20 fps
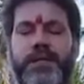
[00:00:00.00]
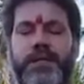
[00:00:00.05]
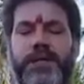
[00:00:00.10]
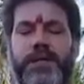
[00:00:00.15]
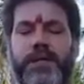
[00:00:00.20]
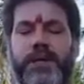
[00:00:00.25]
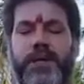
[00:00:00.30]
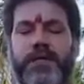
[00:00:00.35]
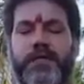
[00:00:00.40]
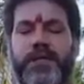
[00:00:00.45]

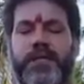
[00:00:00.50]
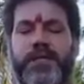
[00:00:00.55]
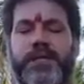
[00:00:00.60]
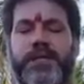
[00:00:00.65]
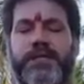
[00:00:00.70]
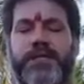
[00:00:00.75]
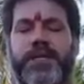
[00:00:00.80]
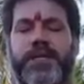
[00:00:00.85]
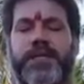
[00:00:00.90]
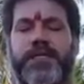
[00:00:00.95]
of this
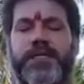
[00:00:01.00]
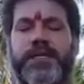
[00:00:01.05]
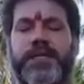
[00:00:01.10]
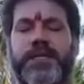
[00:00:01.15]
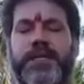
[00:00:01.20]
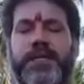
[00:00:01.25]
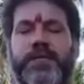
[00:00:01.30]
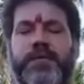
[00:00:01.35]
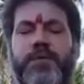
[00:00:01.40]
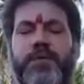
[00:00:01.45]
region,
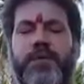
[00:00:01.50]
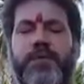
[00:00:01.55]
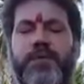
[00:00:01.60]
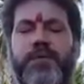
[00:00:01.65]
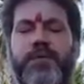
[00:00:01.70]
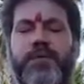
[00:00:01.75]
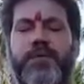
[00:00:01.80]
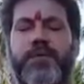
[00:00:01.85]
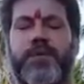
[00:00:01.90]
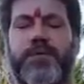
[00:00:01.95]
the
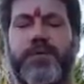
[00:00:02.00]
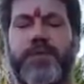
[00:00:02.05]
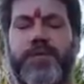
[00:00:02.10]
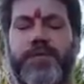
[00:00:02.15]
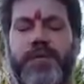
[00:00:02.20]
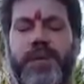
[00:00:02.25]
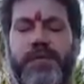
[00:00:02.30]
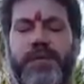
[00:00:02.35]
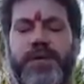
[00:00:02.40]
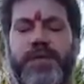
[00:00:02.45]
bones,
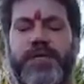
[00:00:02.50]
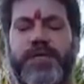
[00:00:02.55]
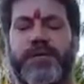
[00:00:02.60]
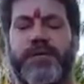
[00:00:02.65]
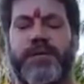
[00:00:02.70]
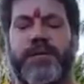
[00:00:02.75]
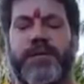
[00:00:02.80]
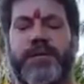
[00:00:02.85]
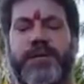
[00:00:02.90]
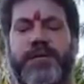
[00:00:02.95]
the
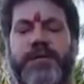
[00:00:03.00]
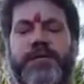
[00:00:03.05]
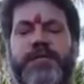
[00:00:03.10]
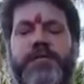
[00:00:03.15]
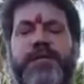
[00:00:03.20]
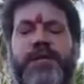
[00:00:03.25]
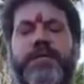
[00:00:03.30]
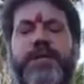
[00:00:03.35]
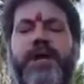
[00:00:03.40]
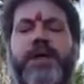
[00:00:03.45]
muscles,
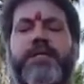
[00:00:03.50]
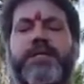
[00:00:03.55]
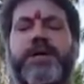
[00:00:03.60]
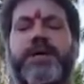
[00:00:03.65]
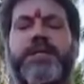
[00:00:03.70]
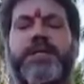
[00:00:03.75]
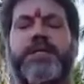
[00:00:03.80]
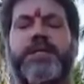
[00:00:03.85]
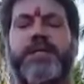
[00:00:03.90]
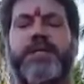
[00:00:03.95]
the blood
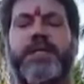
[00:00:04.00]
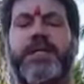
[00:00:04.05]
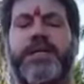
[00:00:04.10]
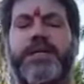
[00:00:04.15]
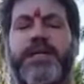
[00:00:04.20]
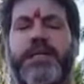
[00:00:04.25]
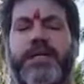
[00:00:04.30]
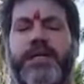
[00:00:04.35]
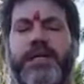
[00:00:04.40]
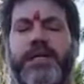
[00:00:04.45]
vessels,
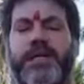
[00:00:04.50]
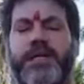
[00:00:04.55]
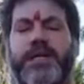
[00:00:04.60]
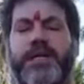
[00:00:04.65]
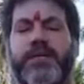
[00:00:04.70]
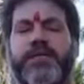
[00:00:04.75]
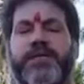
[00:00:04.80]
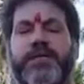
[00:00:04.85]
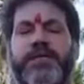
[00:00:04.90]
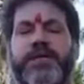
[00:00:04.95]
the
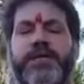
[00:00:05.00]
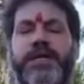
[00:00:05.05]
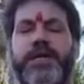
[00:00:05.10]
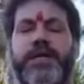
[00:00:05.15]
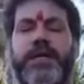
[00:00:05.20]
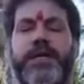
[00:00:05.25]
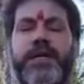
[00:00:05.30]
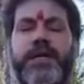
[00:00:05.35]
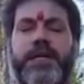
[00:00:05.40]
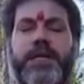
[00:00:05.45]
nerves,
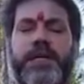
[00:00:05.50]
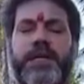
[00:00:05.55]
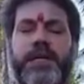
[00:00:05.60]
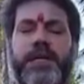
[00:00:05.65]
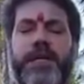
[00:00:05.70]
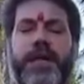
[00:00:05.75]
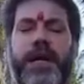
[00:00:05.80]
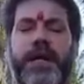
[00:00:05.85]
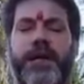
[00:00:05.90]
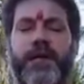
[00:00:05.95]

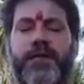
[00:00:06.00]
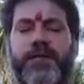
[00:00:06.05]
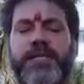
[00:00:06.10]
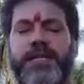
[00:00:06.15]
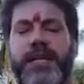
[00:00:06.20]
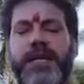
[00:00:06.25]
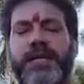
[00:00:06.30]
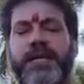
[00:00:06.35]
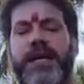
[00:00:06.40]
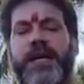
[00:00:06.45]
the
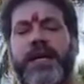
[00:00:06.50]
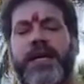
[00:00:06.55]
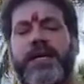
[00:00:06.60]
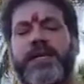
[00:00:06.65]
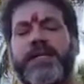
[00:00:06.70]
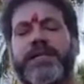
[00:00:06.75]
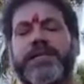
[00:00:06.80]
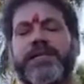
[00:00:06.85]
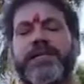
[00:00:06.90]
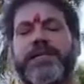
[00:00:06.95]
endocrine
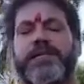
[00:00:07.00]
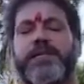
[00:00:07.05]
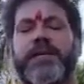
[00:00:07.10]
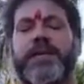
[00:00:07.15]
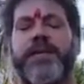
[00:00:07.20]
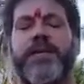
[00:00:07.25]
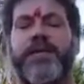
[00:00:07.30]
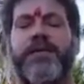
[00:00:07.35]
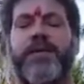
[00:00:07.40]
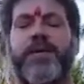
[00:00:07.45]
glands,
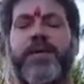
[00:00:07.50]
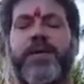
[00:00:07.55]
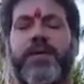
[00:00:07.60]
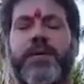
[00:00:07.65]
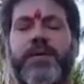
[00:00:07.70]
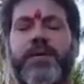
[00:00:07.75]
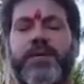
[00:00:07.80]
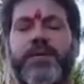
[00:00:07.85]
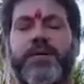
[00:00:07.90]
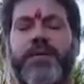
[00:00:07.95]
let them
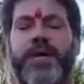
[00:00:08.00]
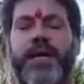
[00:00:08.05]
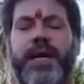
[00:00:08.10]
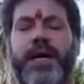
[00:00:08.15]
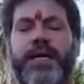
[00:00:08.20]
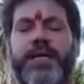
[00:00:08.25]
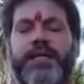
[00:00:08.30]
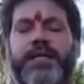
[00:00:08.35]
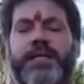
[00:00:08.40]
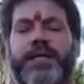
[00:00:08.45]
all
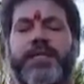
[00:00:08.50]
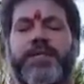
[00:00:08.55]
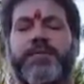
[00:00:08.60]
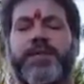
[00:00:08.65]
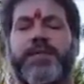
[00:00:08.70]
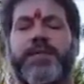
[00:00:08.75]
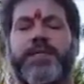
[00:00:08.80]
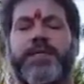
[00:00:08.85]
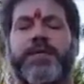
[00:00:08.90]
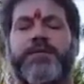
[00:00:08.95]
relax as
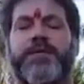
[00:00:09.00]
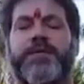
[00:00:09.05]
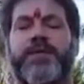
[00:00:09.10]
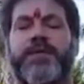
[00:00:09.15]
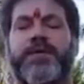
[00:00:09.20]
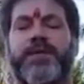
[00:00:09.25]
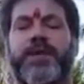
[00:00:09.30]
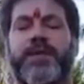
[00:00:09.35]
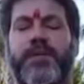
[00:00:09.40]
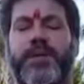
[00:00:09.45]
much as
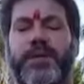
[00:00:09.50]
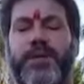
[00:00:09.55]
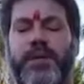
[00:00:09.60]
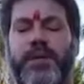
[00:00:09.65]
possible.